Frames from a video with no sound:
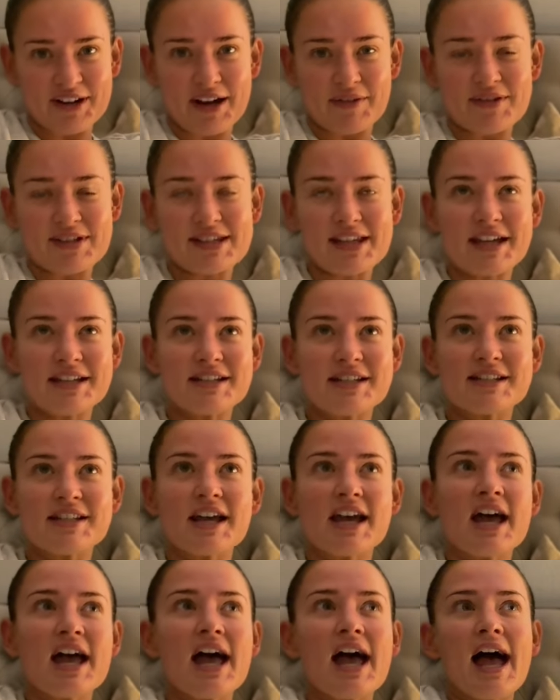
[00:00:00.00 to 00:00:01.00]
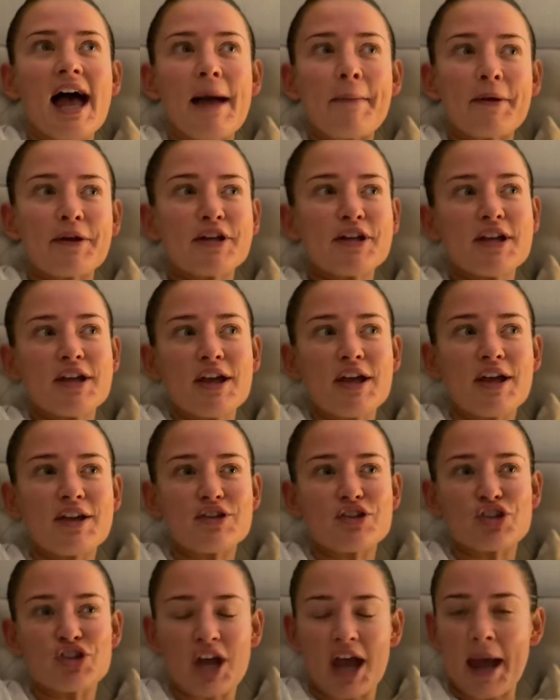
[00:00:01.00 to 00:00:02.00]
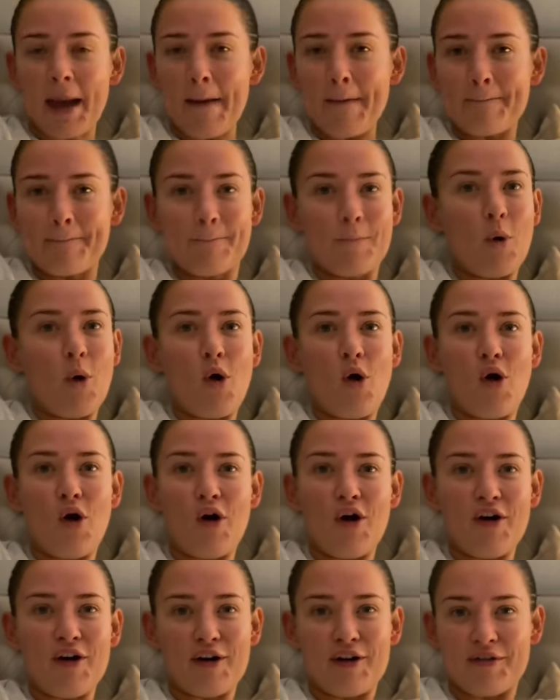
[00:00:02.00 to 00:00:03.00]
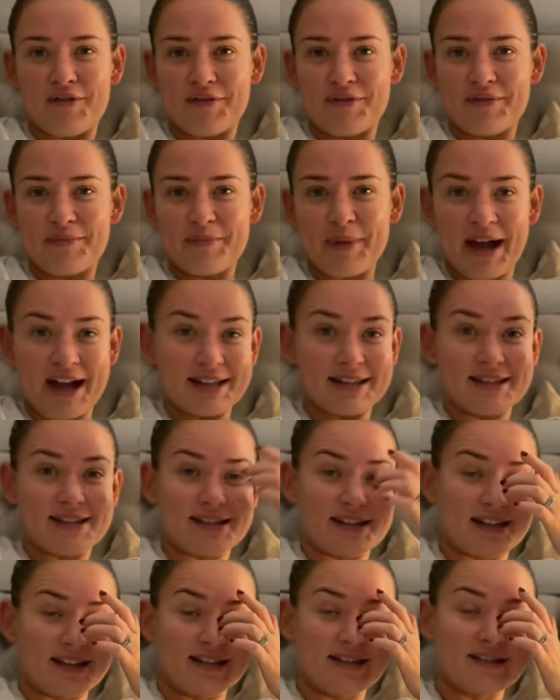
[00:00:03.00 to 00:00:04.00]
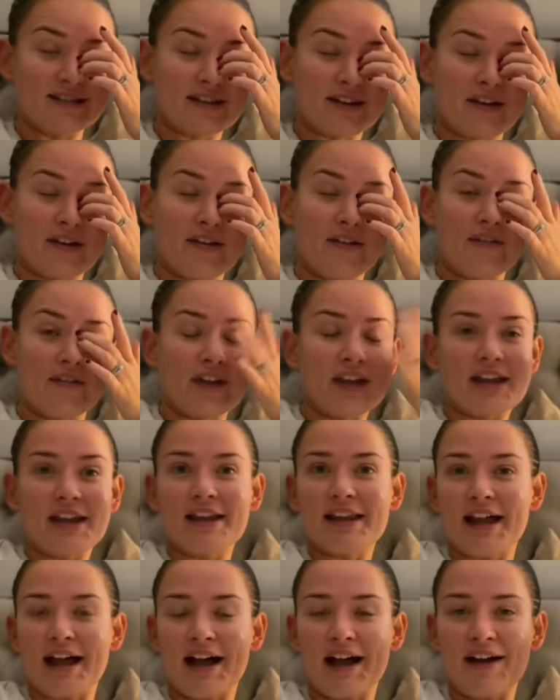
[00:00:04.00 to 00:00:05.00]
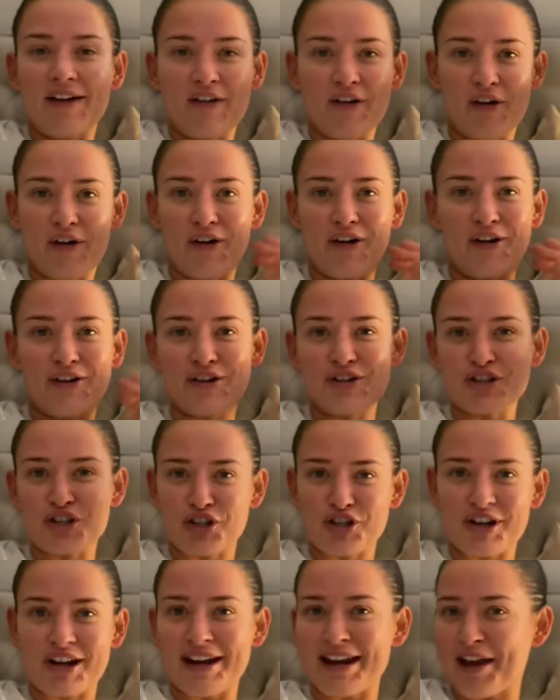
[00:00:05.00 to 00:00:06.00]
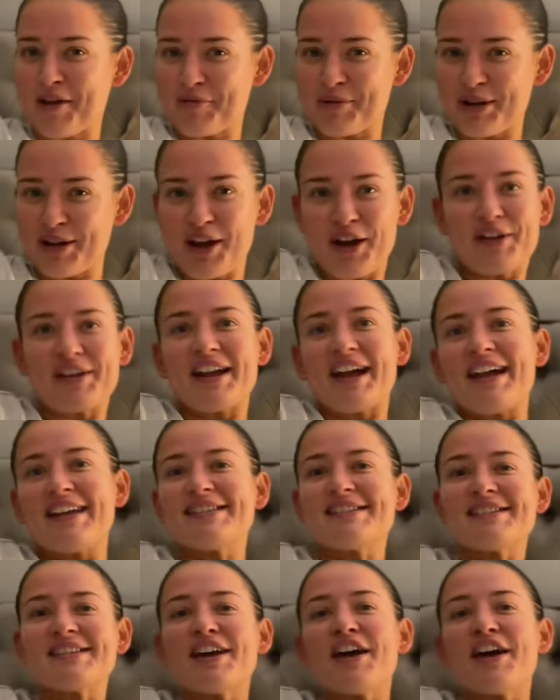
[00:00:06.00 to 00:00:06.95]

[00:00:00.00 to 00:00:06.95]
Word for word: I've decided I'm gonna share more of behind the scenes of E L R, or should now be known as